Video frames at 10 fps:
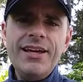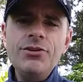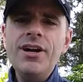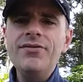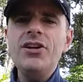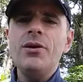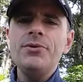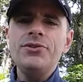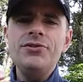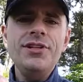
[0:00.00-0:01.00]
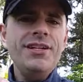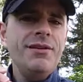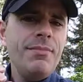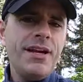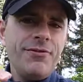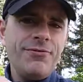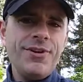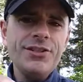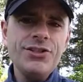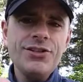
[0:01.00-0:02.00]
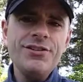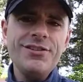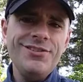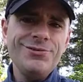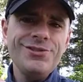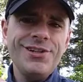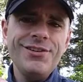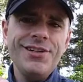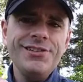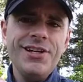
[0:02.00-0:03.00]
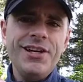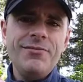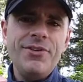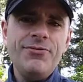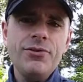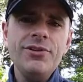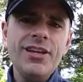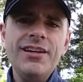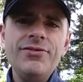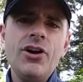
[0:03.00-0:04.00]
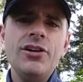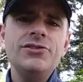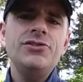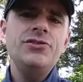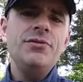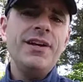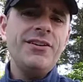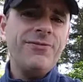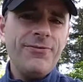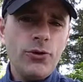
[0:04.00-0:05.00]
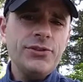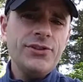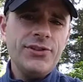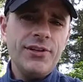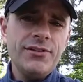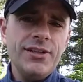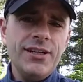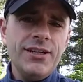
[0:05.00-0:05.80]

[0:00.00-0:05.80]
And you have the opportunity to make a fresh start in those areas before life causes you to make a forced start.